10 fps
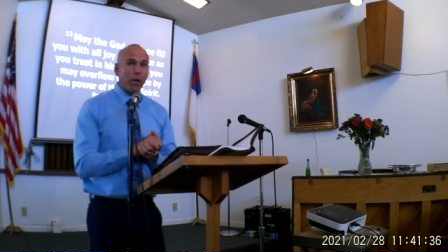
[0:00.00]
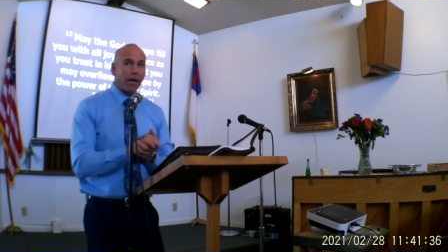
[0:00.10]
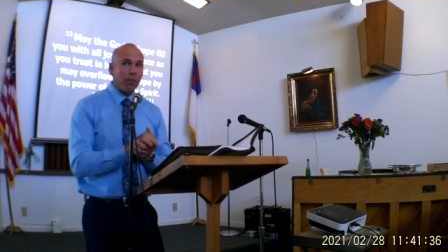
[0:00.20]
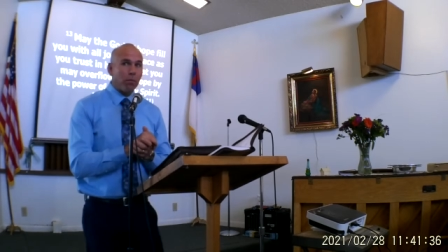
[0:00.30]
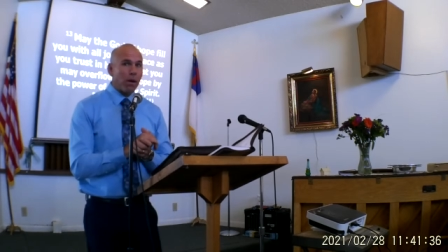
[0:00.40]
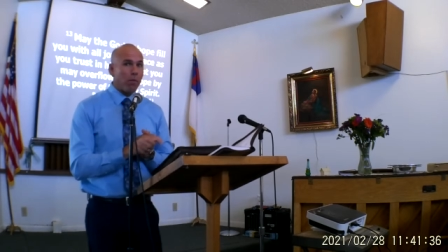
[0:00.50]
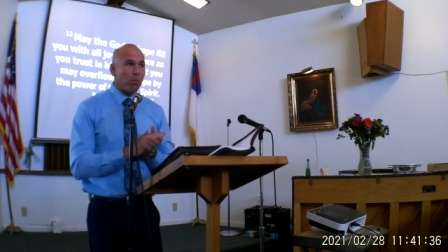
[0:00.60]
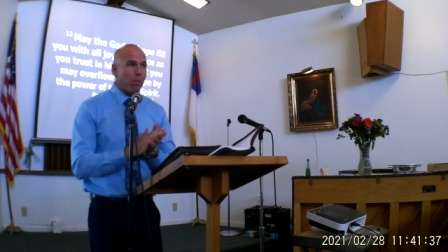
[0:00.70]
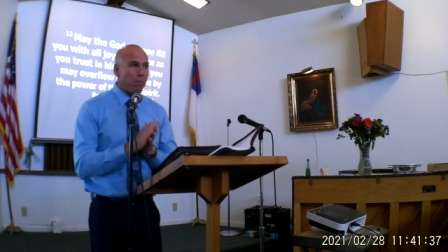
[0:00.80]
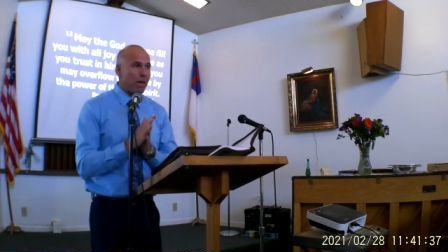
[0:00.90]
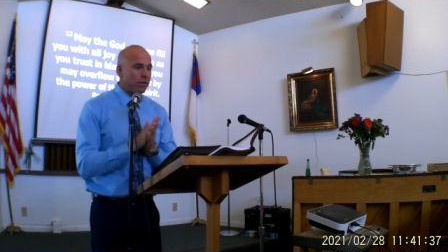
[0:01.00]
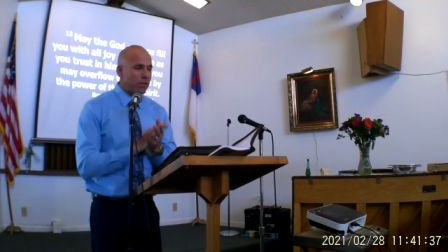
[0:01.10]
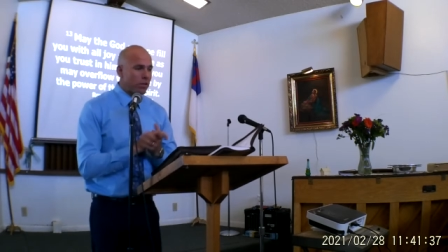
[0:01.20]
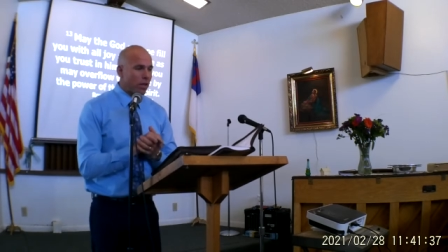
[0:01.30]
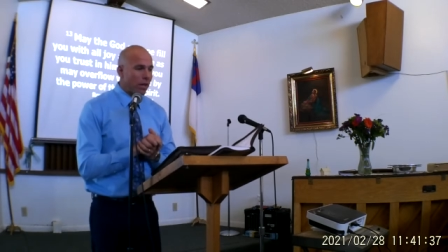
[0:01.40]
Okay, my, my
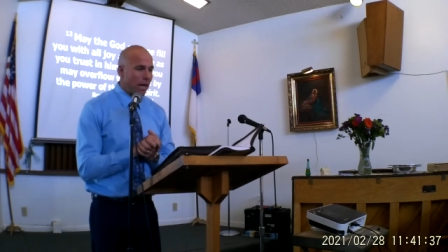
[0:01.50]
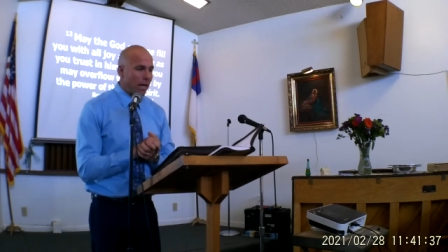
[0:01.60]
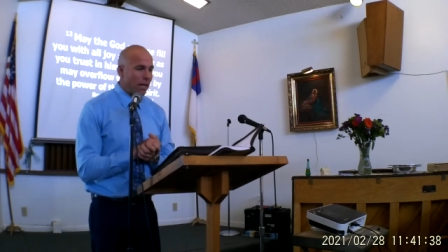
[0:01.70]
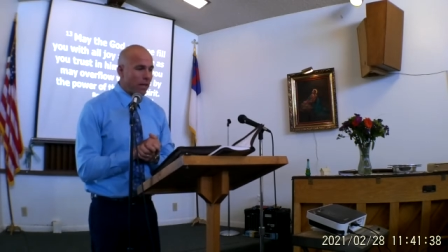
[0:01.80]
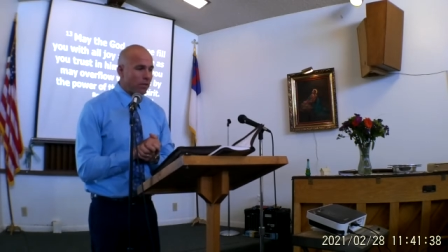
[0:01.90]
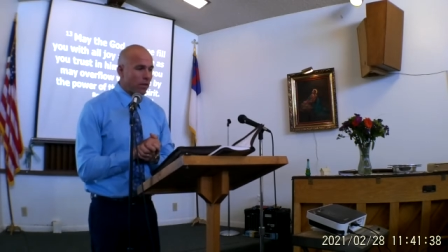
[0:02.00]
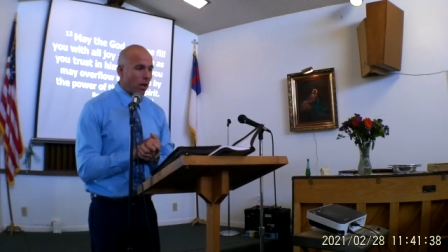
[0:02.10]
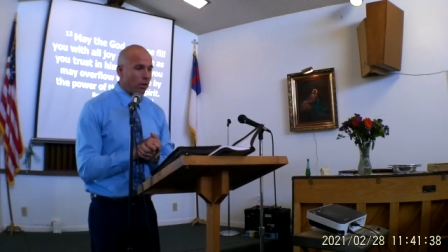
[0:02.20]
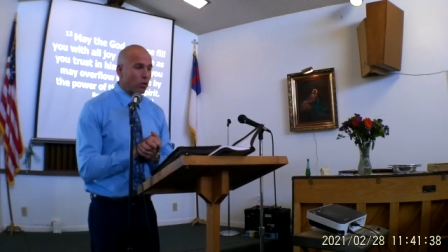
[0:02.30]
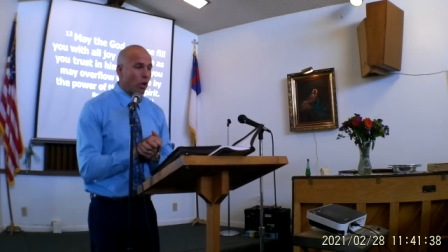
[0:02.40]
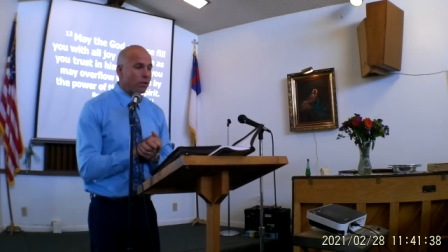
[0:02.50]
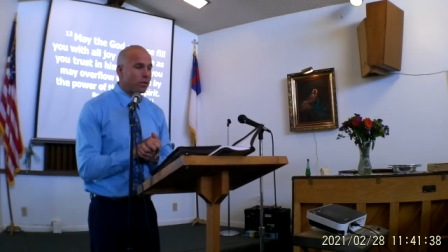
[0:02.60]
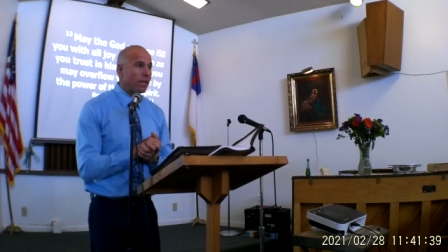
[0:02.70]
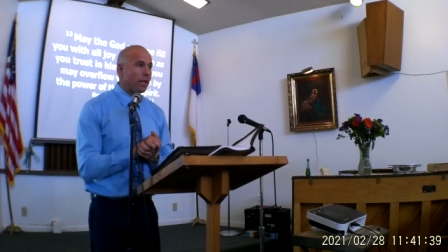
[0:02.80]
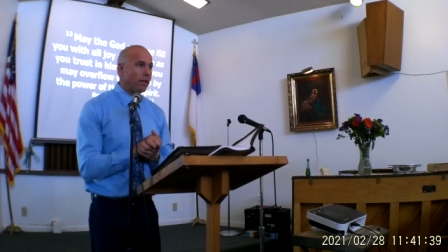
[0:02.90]
message today is on
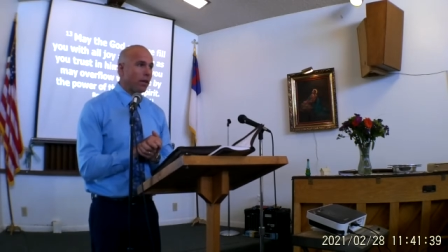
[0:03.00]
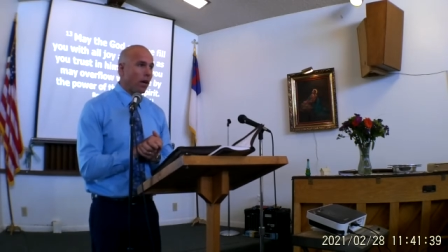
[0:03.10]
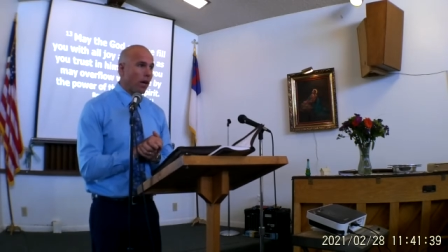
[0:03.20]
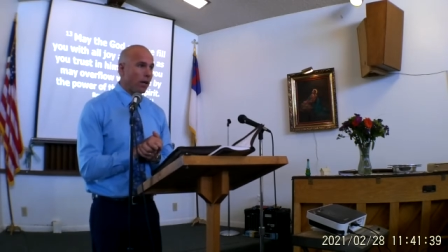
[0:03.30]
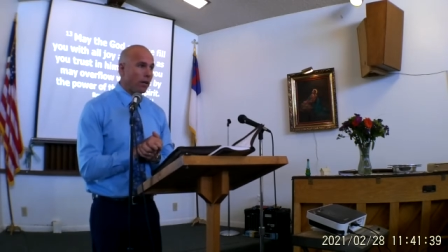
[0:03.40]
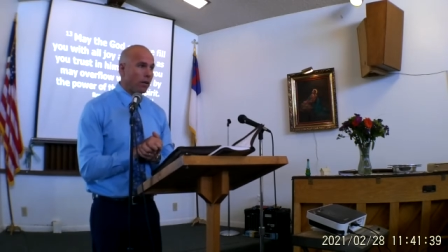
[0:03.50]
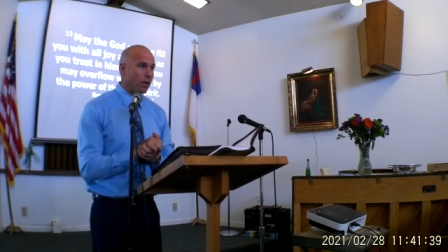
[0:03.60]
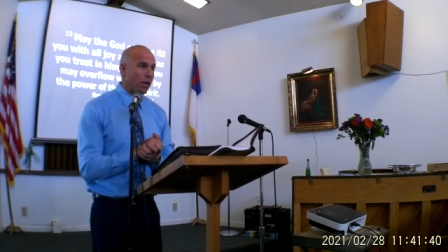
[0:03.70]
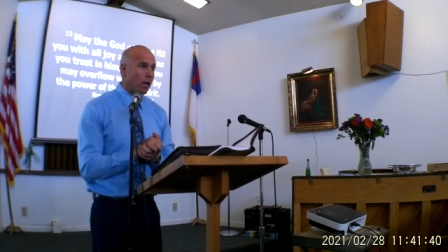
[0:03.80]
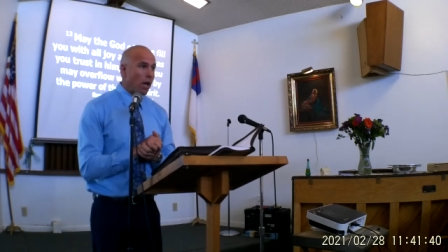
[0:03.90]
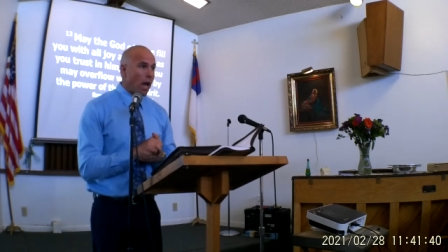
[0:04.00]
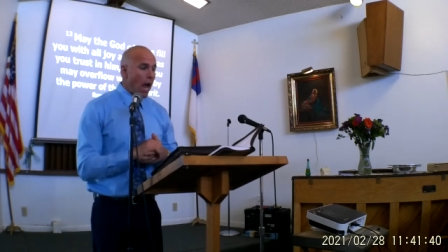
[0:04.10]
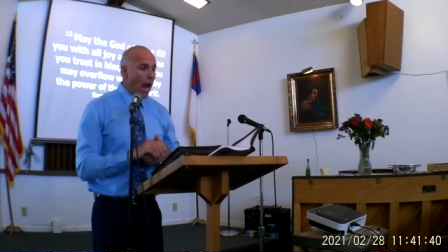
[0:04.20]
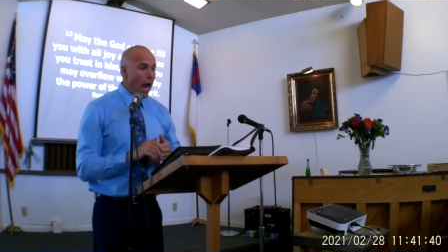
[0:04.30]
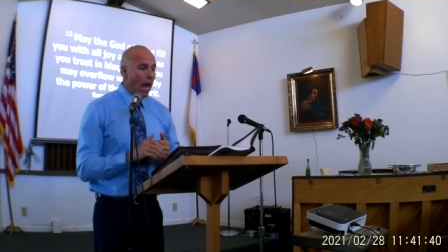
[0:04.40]
trusting in God.
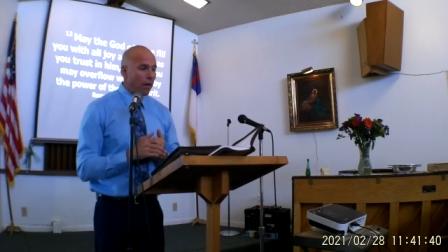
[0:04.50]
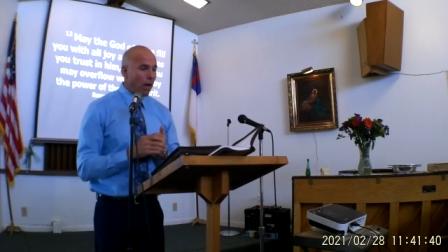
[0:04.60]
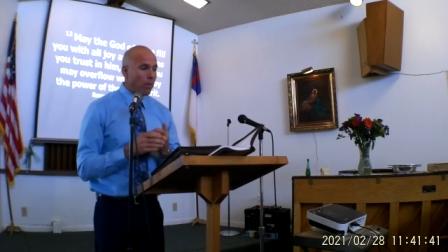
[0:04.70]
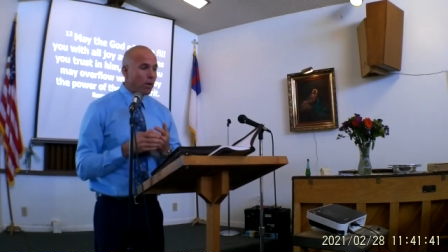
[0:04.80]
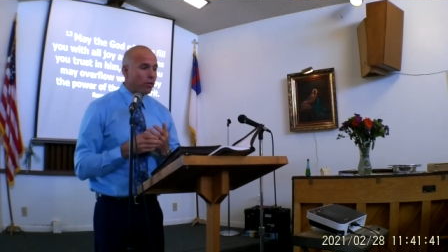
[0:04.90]
And I'm going to